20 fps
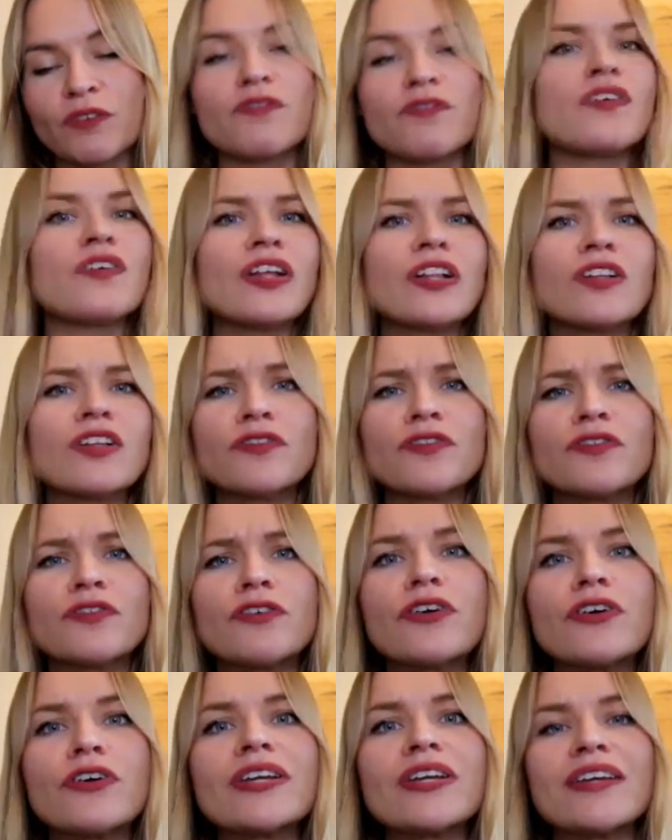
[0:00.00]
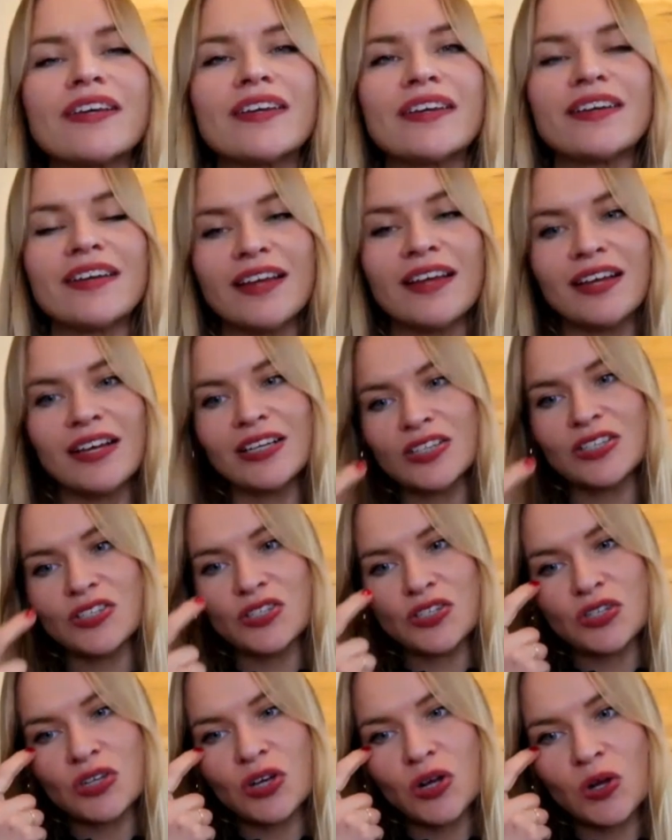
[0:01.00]
feel free
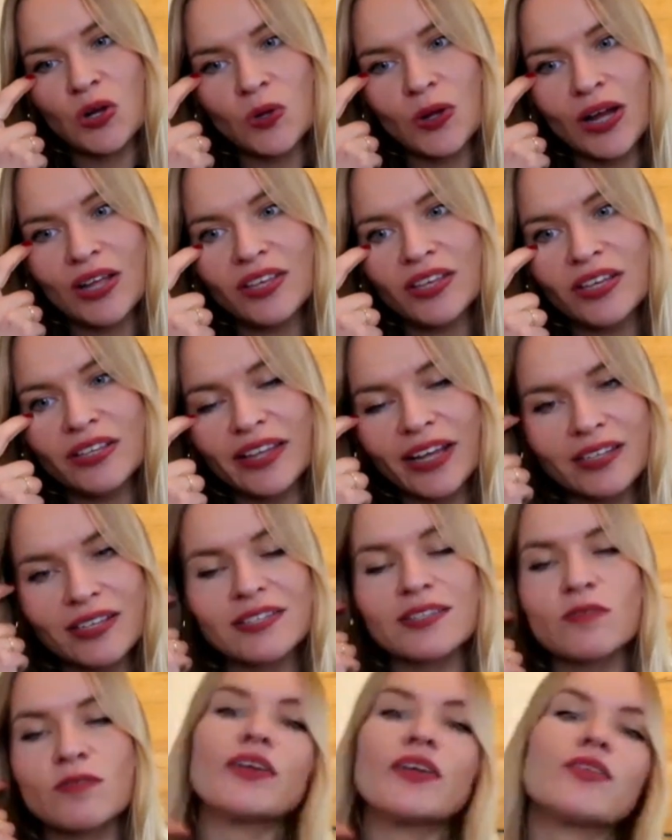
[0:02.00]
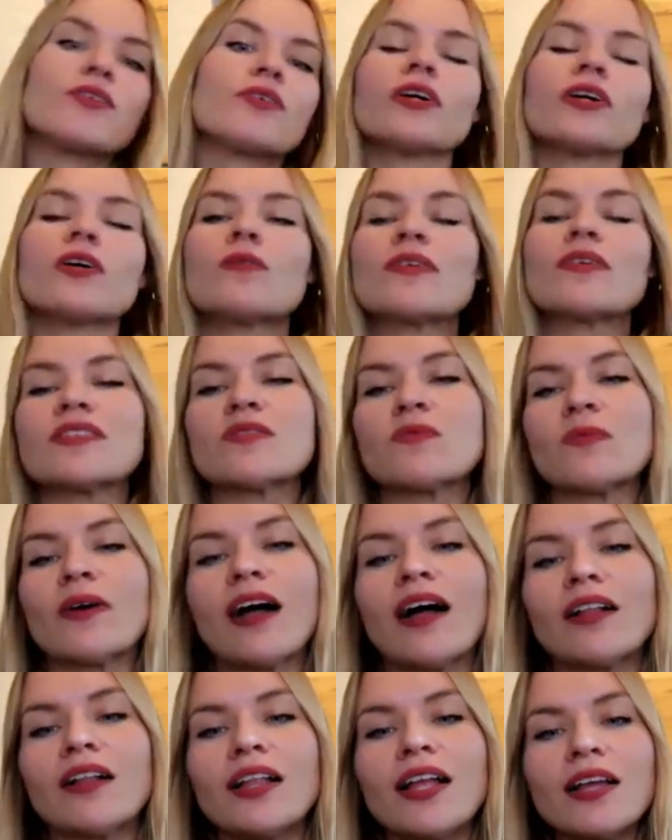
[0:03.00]
so i think that's the way to go as
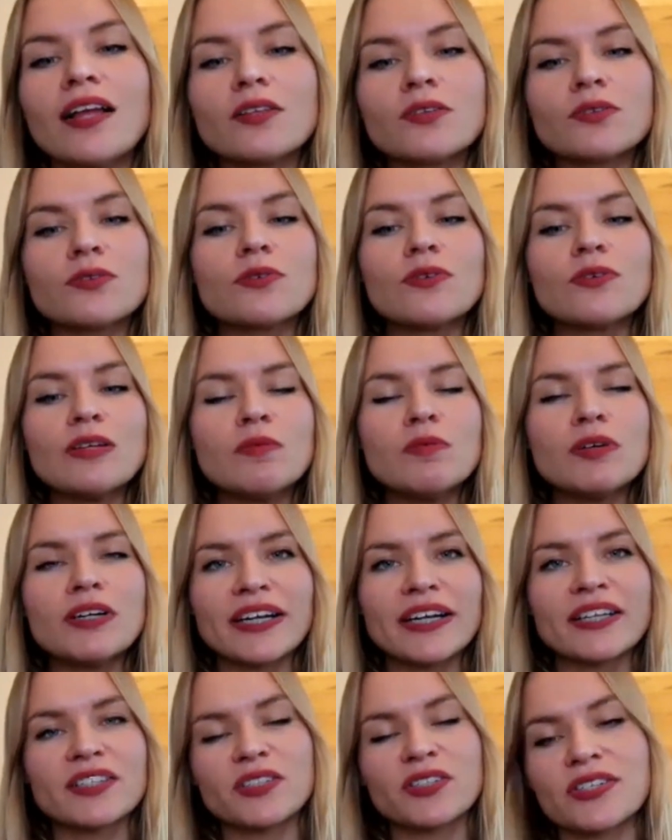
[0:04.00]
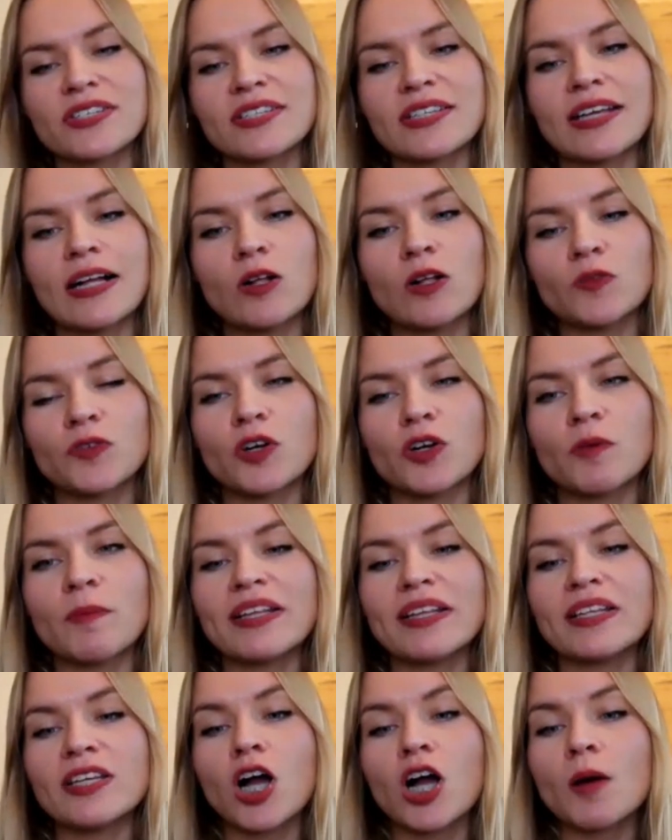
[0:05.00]
well to liberate yourself from
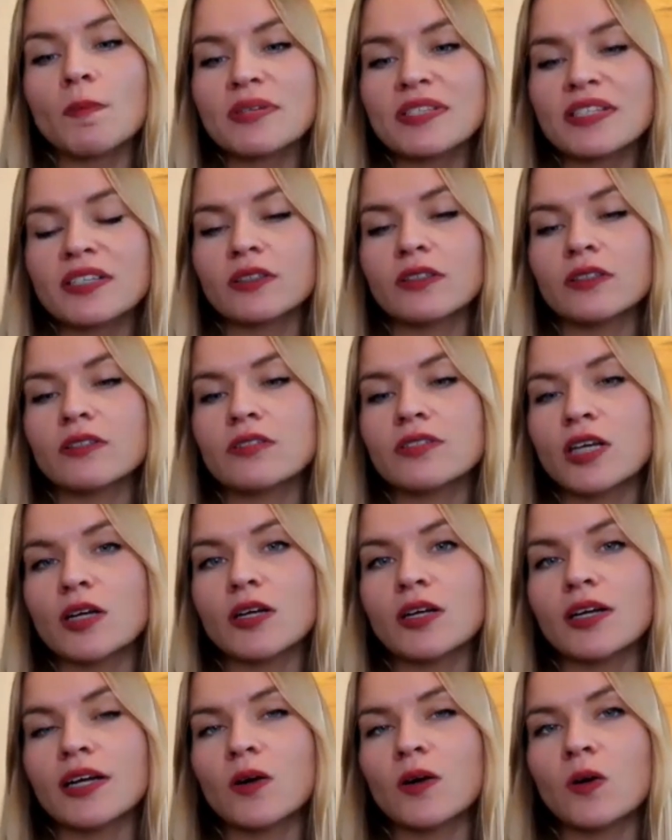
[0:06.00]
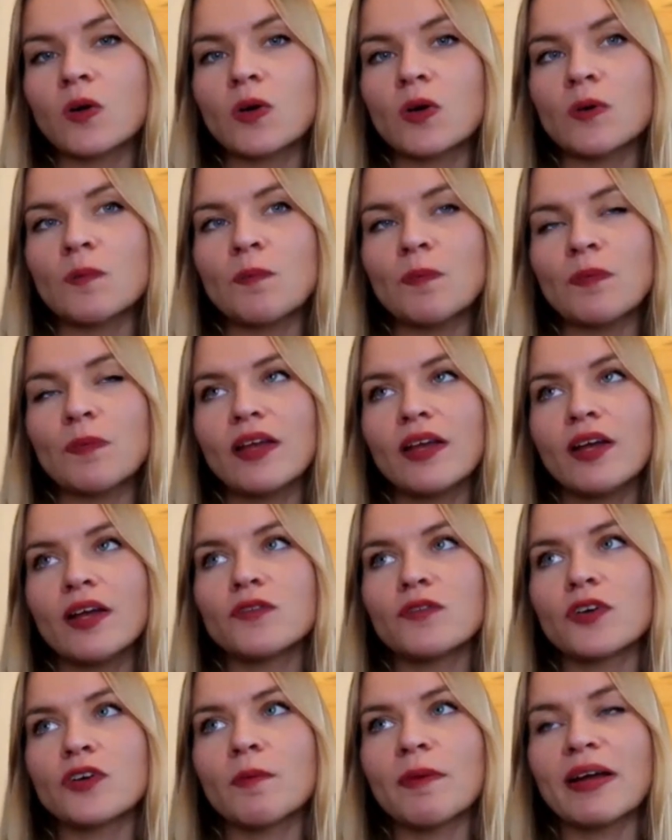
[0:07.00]
any obstacles or
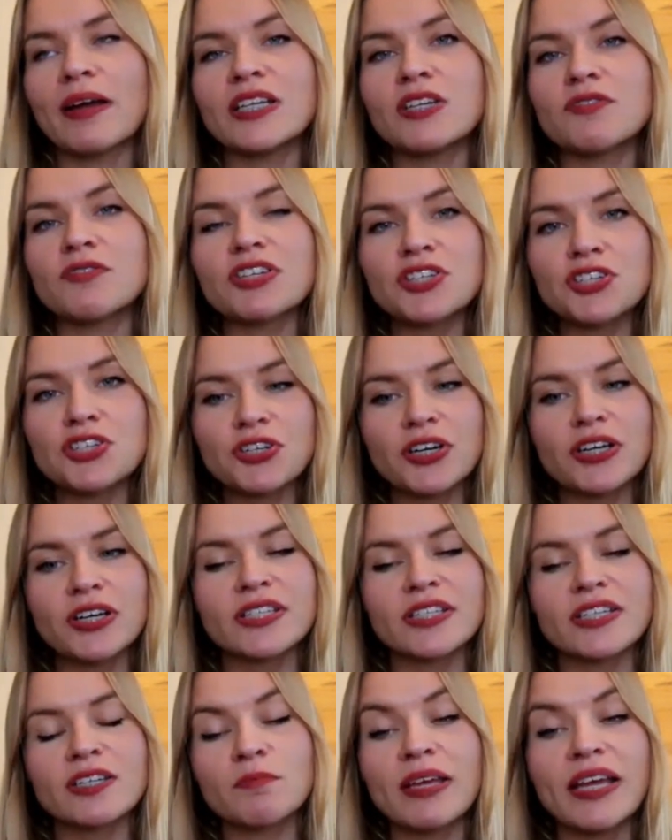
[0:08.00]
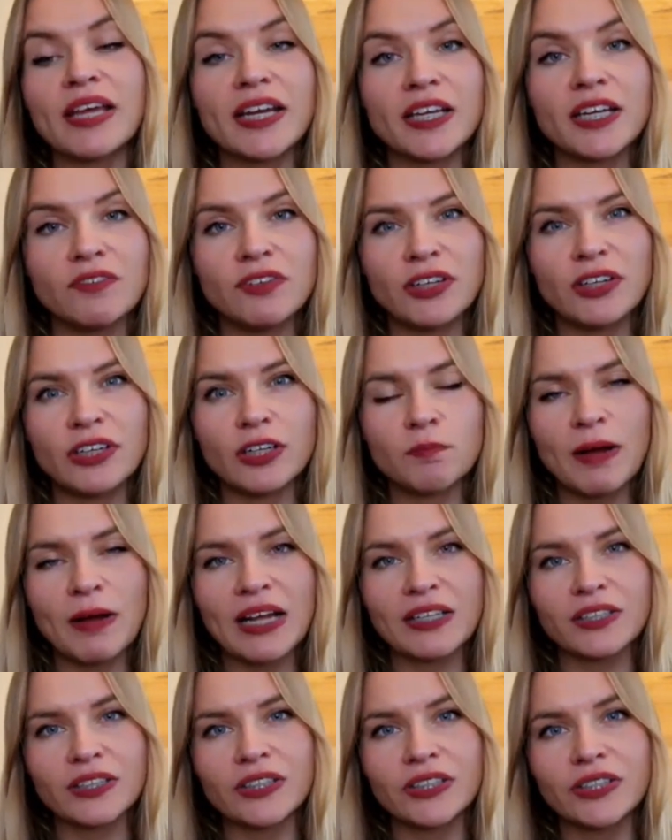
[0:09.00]
from any restricting behavioral
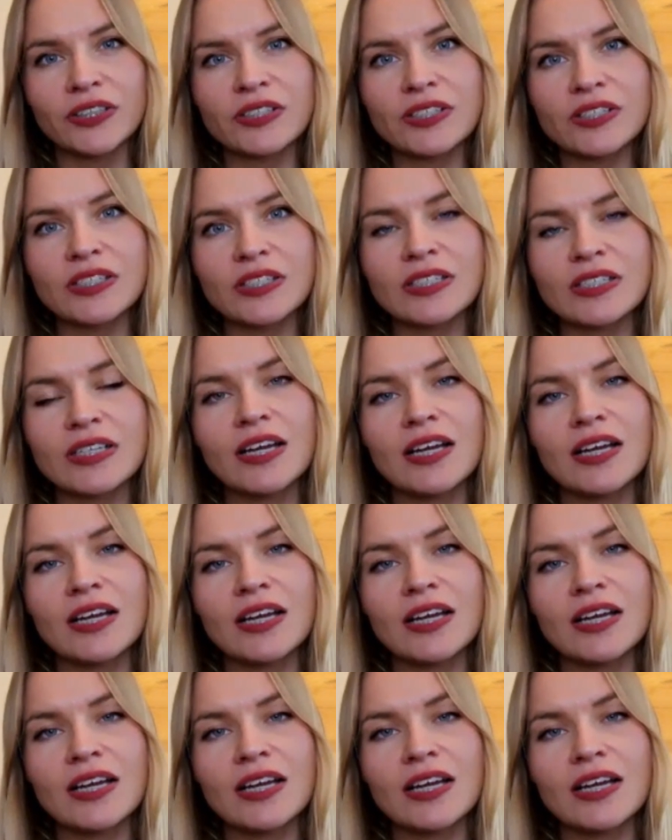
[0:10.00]
patterns